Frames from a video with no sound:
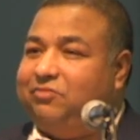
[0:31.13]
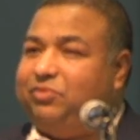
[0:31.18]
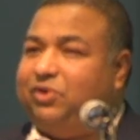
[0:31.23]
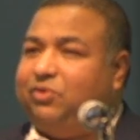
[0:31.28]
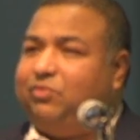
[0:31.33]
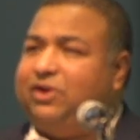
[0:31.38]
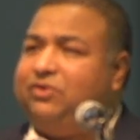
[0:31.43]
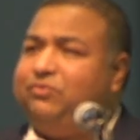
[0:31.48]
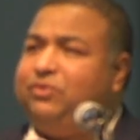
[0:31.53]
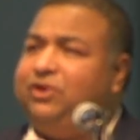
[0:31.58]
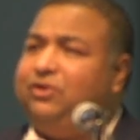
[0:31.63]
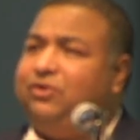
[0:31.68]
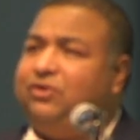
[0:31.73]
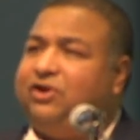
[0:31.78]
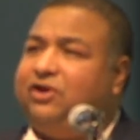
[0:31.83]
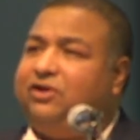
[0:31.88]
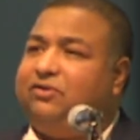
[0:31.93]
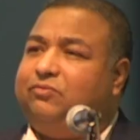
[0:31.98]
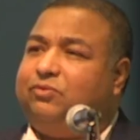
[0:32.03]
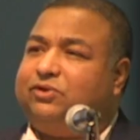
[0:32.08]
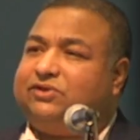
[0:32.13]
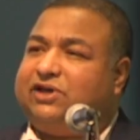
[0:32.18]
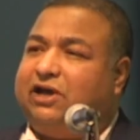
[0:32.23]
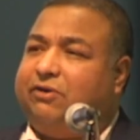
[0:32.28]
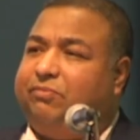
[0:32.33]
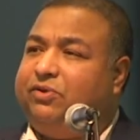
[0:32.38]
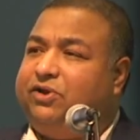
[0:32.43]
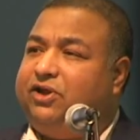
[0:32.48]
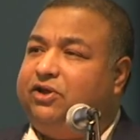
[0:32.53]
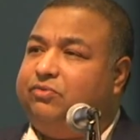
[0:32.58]
But when we look at what's
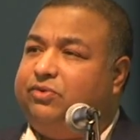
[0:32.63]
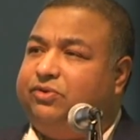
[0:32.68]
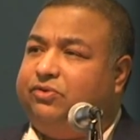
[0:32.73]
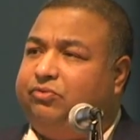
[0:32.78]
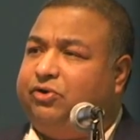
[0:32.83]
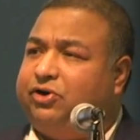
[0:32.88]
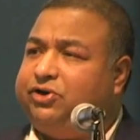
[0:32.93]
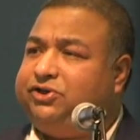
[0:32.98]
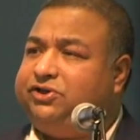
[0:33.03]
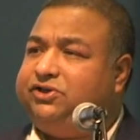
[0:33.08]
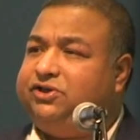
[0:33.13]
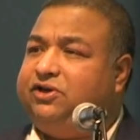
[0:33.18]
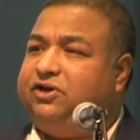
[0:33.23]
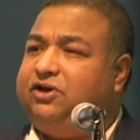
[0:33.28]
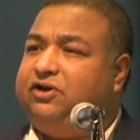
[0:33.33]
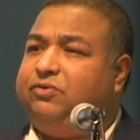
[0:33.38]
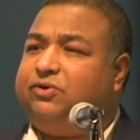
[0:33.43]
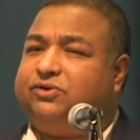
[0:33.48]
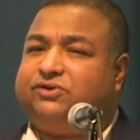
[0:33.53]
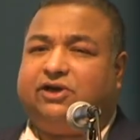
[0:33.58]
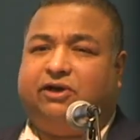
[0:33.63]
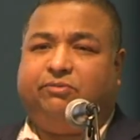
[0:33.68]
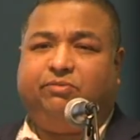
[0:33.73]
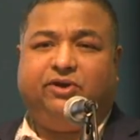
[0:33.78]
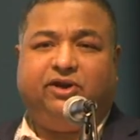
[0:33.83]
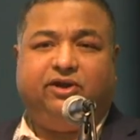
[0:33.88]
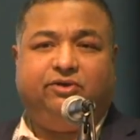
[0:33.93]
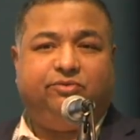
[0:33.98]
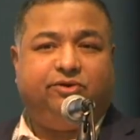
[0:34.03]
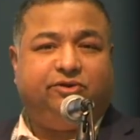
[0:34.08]
happening with Russia, what's
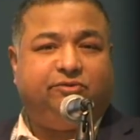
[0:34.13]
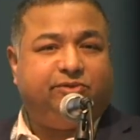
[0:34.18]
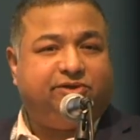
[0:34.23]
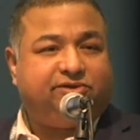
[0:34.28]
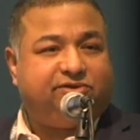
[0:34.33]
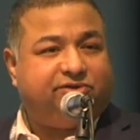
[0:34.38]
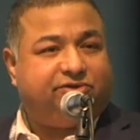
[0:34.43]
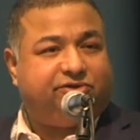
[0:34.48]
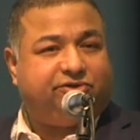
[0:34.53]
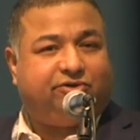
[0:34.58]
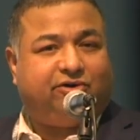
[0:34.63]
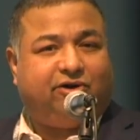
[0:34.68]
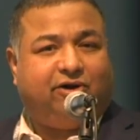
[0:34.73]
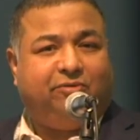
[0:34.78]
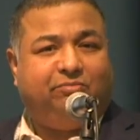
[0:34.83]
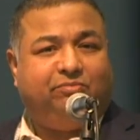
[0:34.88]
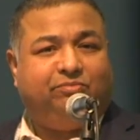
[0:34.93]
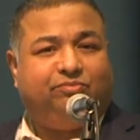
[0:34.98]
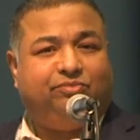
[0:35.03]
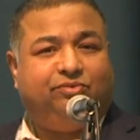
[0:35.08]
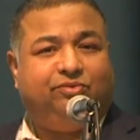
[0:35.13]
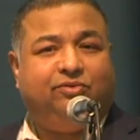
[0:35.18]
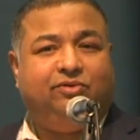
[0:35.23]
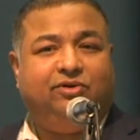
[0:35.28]
happening with Mr. Trump,